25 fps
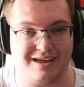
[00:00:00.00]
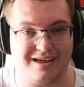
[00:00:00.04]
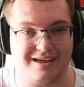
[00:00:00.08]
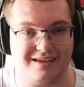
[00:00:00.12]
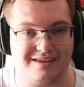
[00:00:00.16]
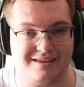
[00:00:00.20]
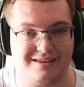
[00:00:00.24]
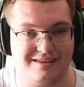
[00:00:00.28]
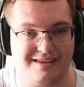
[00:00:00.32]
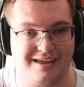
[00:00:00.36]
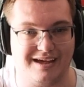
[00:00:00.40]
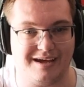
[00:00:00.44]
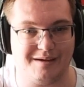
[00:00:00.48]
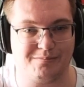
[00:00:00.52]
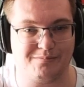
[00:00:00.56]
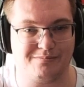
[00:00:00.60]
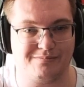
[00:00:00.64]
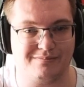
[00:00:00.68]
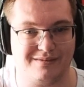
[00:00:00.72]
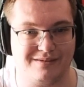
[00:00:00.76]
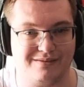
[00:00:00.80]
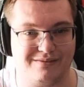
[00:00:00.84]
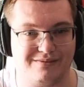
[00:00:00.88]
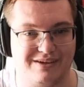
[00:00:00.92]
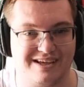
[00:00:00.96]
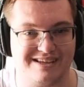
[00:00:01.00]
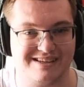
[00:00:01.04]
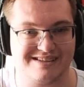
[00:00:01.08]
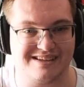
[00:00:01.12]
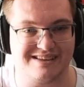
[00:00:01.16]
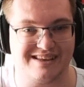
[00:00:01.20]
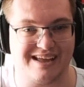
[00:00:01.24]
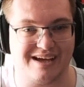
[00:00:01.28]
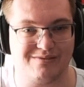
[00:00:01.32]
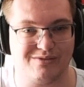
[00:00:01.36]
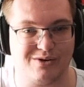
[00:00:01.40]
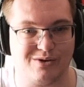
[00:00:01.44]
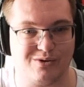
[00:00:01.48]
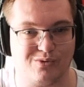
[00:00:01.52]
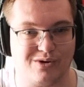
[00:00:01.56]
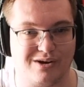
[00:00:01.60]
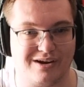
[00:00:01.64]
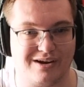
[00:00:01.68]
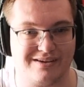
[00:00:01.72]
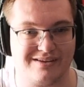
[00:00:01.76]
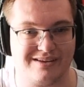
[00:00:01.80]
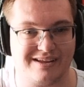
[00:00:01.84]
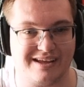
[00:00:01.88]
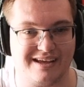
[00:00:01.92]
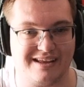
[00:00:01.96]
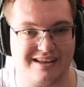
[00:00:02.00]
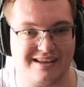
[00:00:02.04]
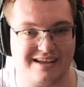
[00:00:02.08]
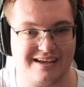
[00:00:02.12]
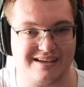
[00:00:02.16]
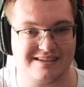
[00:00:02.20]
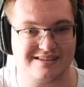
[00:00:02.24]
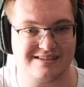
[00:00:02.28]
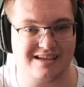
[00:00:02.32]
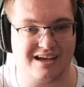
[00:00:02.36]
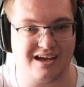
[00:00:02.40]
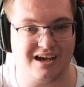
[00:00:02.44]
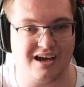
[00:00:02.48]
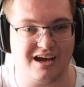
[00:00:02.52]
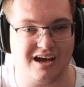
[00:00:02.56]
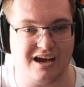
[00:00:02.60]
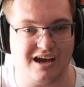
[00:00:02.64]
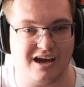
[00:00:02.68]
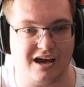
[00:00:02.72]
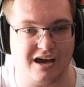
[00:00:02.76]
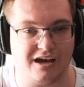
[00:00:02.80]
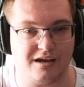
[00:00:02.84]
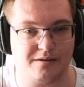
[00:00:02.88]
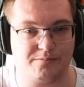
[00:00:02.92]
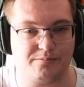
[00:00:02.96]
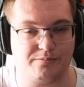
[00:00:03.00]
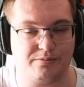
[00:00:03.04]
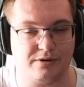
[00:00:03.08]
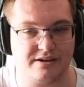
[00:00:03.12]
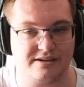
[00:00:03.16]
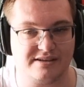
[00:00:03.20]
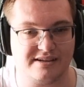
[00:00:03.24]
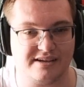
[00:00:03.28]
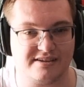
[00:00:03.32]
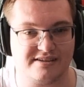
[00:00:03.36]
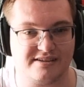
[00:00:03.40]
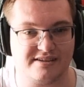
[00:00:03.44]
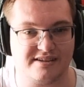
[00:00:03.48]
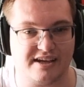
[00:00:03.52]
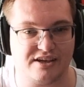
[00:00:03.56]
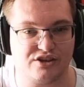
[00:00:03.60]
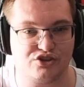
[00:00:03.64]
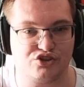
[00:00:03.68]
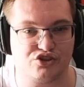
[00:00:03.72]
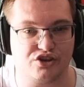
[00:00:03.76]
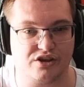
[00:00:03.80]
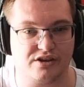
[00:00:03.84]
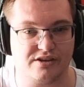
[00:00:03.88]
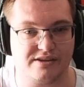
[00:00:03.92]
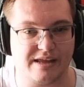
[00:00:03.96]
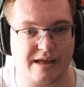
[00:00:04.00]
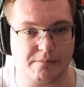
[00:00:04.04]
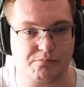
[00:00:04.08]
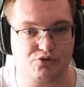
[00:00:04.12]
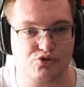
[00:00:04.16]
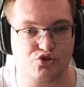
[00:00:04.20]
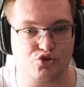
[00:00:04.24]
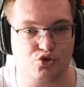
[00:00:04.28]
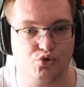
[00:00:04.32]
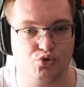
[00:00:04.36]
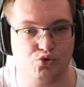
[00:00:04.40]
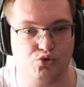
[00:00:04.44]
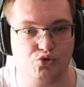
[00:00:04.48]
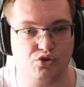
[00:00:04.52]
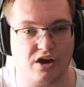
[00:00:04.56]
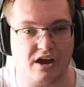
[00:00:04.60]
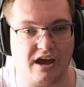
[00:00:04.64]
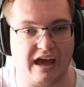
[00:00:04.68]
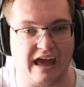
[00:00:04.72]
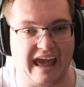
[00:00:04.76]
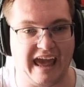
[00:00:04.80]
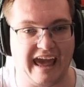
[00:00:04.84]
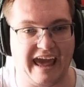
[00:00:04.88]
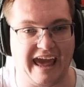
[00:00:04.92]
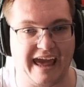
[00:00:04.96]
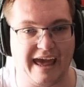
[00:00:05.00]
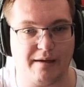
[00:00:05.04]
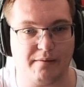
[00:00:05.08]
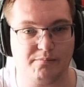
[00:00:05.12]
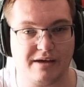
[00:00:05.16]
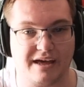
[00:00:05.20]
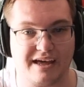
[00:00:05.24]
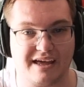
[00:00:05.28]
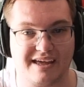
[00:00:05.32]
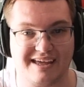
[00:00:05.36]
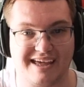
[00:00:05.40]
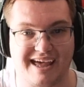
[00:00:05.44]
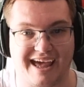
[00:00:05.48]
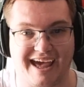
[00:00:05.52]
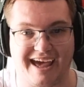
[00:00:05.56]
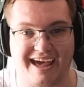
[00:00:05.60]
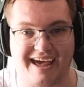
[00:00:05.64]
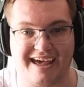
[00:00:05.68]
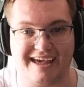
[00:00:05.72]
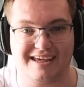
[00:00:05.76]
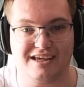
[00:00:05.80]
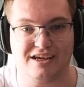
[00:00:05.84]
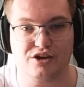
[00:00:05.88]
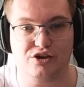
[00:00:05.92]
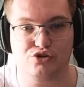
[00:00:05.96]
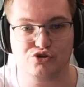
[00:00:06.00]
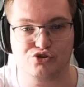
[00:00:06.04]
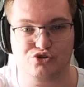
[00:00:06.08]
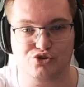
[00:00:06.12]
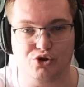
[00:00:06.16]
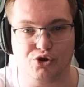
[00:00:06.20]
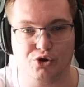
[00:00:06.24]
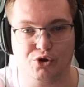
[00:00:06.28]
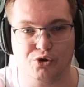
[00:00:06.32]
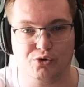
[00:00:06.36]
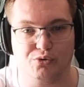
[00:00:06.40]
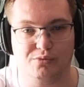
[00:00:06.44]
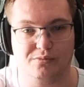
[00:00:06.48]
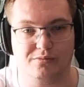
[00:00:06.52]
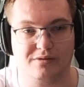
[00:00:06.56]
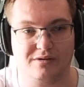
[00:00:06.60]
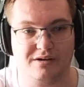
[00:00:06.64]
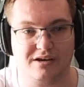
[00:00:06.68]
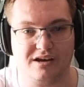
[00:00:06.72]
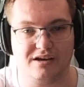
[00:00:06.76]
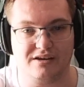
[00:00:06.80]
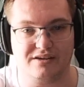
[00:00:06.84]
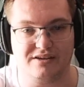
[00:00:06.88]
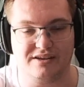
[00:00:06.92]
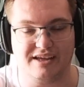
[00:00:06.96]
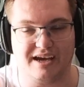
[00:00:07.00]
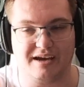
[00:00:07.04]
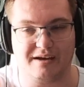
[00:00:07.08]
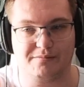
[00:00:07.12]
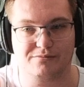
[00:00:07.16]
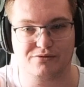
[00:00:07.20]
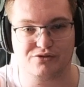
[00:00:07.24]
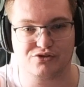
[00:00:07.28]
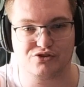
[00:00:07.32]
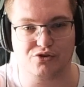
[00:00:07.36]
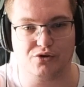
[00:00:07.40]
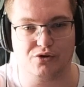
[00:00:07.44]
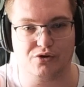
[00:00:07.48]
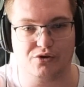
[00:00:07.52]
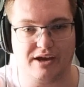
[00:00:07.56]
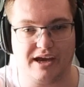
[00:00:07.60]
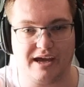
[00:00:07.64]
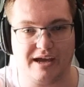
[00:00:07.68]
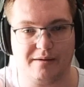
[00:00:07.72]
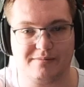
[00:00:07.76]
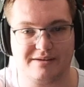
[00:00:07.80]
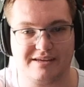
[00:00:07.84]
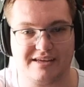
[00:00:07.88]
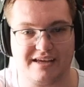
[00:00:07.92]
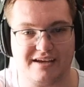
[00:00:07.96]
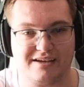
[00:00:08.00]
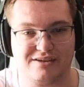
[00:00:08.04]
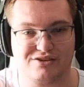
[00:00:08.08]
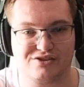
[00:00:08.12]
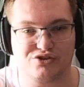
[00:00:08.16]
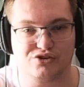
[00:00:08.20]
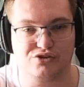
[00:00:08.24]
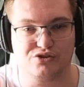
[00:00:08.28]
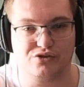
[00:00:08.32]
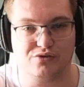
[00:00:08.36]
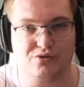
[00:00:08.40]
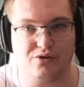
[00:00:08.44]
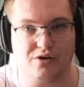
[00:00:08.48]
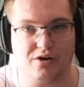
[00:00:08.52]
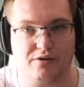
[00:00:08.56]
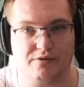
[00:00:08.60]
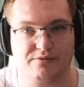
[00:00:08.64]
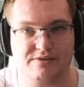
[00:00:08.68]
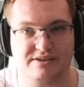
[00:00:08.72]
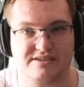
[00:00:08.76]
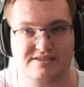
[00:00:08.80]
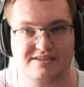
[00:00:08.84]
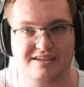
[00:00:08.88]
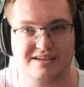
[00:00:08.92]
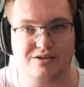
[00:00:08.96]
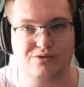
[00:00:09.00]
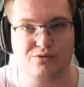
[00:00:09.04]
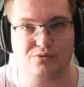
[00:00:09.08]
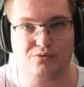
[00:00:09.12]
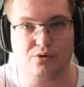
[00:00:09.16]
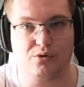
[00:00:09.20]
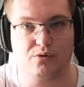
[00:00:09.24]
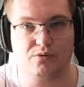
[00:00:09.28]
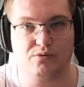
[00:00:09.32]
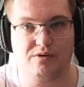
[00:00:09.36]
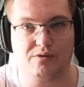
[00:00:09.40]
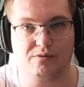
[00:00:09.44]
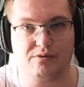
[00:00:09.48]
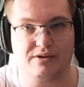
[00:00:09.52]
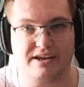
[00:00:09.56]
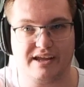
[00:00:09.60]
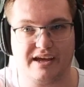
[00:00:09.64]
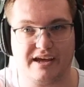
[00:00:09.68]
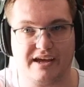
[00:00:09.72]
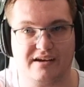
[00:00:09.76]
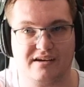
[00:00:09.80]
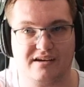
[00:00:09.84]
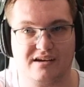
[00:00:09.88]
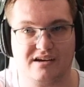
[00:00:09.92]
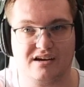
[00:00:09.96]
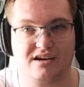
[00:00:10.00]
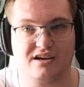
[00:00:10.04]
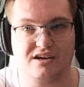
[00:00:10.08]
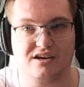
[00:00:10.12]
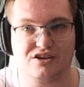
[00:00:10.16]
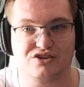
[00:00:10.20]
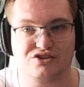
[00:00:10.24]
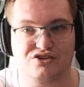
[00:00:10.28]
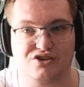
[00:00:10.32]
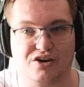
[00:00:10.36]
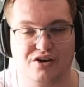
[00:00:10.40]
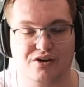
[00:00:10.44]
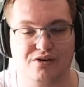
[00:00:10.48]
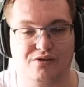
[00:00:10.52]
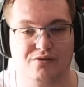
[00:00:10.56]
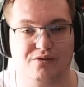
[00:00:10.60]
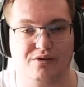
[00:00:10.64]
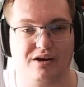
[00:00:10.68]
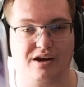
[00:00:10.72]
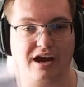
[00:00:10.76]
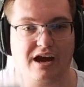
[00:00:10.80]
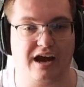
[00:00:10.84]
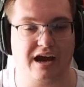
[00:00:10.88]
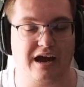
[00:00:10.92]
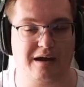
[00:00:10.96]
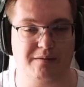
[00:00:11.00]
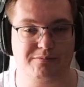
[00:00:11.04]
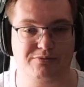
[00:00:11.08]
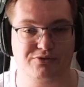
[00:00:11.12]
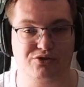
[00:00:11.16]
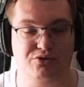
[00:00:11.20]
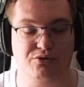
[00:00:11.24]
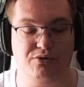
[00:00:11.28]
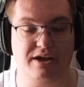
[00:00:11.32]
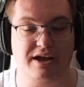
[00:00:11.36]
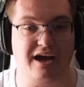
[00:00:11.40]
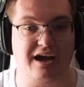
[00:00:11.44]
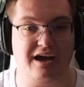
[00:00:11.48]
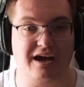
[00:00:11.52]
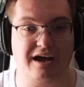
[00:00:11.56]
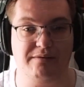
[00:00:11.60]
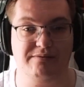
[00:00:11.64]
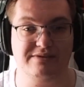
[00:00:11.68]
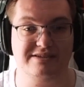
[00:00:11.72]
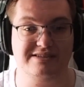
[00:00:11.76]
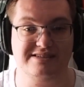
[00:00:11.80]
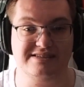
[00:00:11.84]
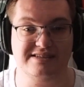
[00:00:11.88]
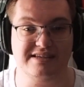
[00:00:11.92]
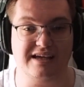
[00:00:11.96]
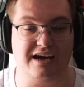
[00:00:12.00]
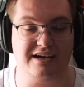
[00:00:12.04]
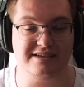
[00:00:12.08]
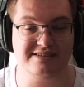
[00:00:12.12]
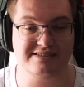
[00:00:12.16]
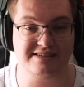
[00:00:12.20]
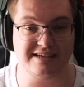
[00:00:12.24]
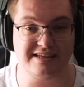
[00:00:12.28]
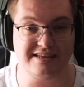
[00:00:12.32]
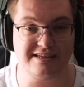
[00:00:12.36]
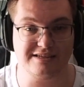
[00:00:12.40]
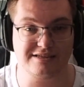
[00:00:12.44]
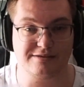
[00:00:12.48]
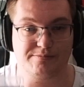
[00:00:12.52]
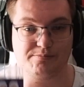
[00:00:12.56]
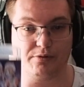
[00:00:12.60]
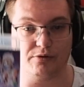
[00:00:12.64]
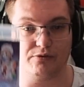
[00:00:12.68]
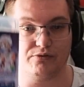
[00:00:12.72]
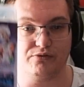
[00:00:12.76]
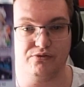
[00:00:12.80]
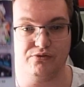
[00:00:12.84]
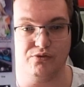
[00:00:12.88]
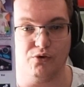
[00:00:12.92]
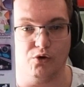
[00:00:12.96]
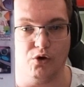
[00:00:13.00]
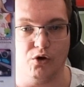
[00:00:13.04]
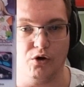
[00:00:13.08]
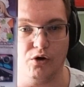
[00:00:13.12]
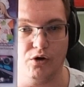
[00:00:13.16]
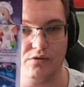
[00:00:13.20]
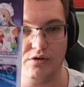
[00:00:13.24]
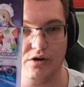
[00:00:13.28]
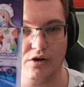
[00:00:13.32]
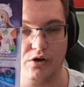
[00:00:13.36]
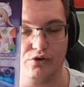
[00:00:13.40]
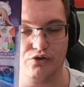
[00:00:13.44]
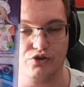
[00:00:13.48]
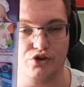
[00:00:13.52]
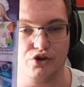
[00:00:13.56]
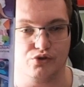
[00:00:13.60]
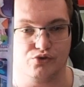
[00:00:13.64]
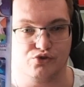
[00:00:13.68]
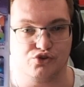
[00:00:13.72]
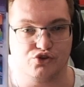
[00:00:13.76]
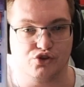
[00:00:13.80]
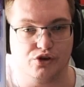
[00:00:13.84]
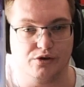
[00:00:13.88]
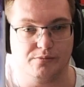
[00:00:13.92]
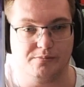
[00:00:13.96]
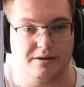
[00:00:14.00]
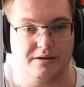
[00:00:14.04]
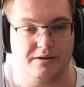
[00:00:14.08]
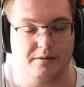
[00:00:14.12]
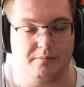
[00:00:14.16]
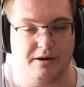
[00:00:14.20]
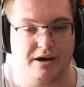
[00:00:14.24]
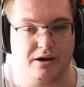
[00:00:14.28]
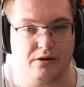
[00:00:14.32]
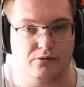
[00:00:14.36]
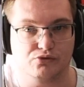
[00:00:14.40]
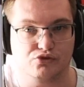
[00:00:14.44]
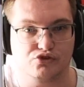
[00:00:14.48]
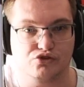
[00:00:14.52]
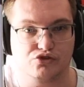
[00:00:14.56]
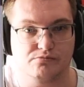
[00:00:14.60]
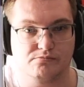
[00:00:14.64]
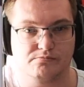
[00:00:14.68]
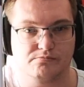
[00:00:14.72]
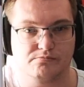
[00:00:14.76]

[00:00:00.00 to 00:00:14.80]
Yep, it's another one. It is Hyper Destination Neptuna MK2. Yeah, so MK2 of a sequel for one air. So absolutely, I haven't seen. I've seen this before on YouTube in about